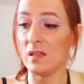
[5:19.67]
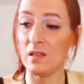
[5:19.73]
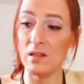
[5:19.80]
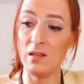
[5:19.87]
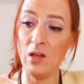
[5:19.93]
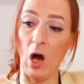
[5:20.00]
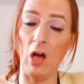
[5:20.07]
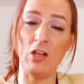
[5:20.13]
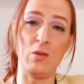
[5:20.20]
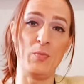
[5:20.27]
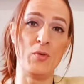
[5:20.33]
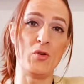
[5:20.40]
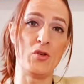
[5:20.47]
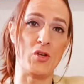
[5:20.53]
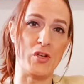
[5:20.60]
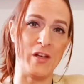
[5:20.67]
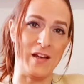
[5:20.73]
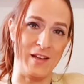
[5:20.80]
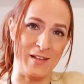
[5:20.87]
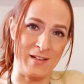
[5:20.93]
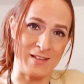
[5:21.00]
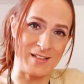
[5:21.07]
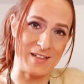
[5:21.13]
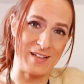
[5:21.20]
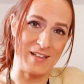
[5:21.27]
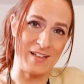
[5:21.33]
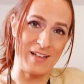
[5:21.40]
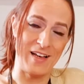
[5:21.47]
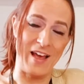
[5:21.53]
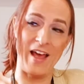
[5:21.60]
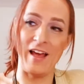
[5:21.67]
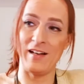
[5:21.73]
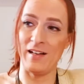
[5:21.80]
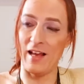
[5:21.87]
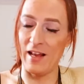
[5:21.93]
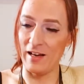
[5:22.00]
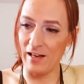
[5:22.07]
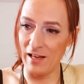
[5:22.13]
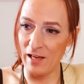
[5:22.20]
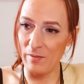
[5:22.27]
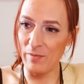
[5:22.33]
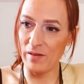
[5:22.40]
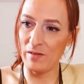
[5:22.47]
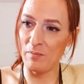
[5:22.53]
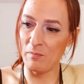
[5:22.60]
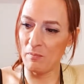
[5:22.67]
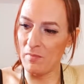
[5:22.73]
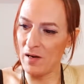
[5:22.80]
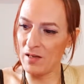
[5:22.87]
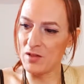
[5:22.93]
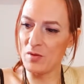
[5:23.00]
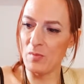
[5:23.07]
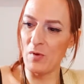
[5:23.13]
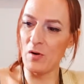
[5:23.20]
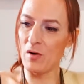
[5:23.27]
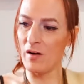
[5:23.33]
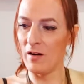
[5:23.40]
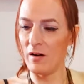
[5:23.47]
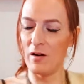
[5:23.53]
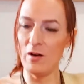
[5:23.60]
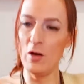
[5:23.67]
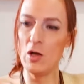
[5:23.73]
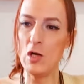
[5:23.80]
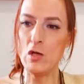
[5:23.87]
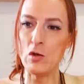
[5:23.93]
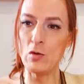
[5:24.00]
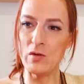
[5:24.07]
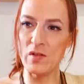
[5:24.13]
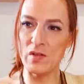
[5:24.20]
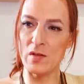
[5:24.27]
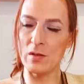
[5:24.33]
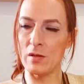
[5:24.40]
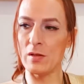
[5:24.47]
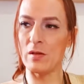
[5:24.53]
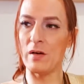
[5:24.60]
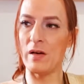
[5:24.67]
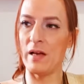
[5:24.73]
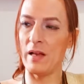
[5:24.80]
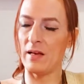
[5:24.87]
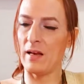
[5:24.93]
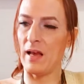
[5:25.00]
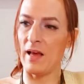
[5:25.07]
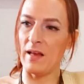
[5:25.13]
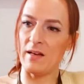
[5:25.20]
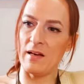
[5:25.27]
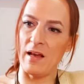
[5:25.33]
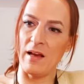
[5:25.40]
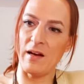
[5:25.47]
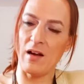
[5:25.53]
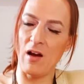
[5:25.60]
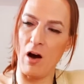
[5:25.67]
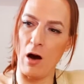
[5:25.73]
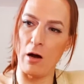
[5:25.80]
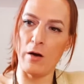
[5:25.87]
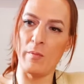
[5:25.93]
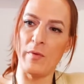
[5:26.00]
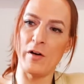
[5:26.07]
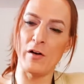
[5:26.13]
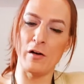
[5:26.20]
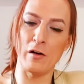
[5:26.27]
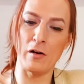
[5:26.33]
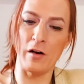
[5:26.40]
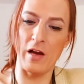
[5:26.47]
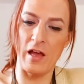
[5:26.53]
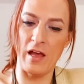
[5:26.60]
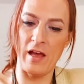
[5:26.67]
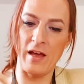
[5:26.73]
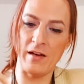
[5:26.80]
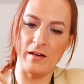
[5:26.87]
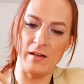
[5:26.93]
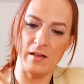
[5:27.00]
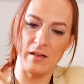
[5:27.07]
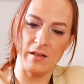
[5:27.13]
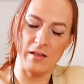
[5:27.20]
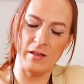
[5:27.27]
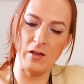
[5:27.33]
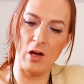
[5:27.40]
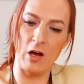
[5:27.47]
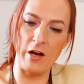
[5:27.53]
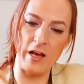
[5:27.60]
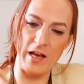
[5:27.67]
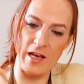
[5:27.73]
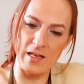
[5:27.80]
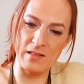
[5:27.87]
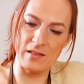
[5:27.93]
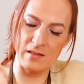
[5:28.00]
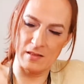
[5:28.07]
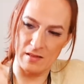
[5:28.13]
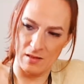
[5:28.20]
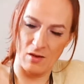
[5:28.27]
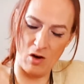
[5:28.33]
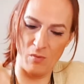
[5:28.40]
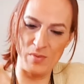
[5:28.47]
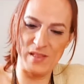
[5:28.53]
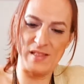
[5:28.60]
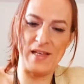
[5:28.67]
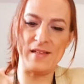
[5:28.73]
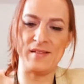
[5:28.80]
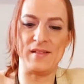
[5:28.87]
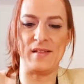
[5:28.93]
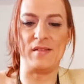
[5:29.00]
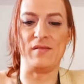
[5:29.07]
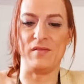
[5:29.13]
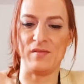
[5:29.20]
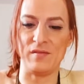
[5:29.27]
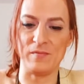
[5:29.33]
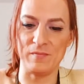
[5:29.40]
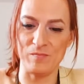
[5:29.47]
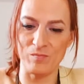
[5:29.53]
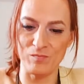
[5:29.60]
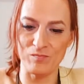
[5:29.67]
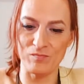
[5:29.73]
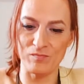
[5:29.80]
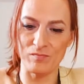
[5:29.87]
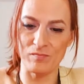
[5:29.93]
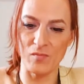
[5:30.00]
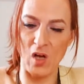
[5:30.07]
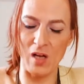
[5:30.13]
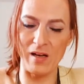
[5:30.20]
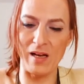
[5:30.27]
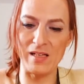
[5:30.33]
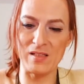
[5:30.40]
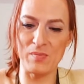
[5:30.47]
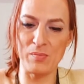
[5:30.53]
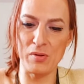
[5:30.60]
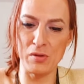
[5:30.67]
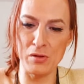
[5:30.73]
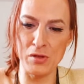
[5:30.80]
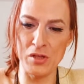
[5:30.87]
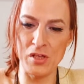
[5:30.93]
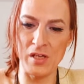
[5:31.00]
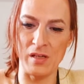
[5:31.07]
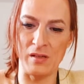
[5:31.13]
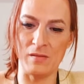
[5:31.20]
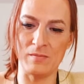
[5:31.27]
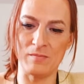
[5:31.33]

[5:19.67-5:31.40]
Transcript: not push things and and keep it much more looser and and and calmer and not as obsessive not as pushy